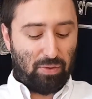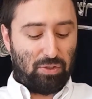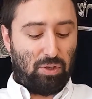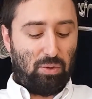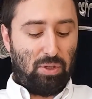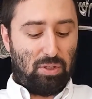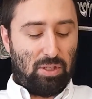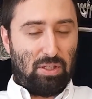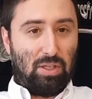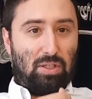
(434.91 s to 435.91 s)
So these
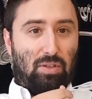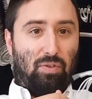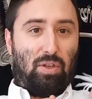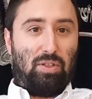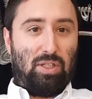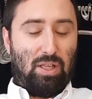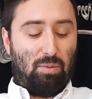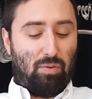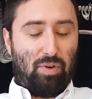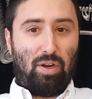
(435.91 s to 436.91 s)
sitzis, if you can see them
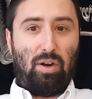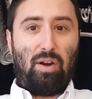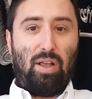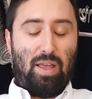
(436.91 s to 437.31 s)
over here,